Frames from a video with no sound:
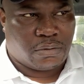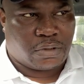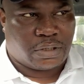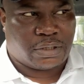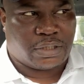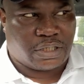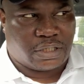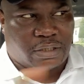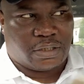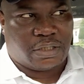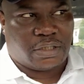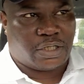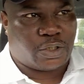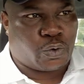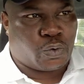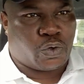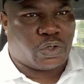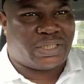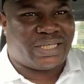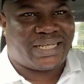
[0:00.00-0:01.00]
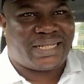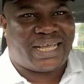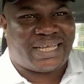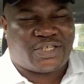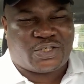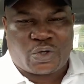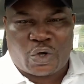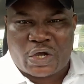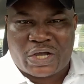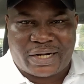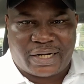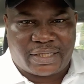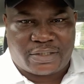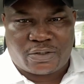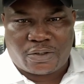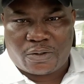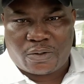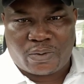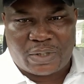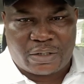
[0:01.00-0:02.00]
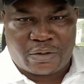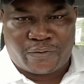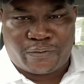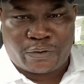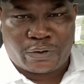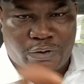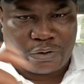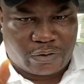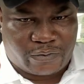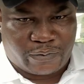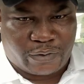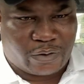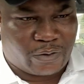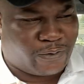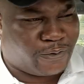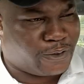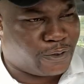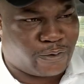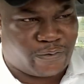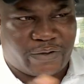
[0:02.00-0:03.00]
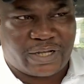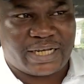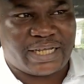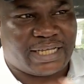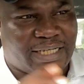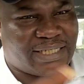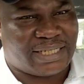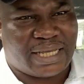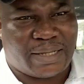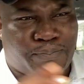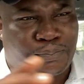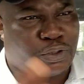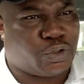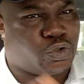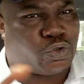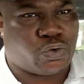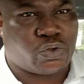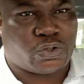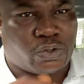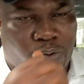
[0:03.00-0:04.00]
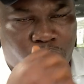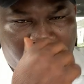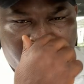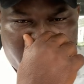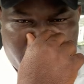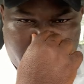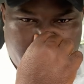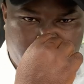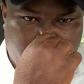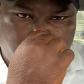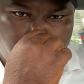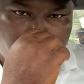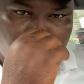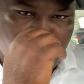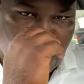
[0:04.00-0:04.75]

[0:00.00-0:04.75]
I think he quoted that Socrates or one of all those philosophers. There's Epictetus or one of them.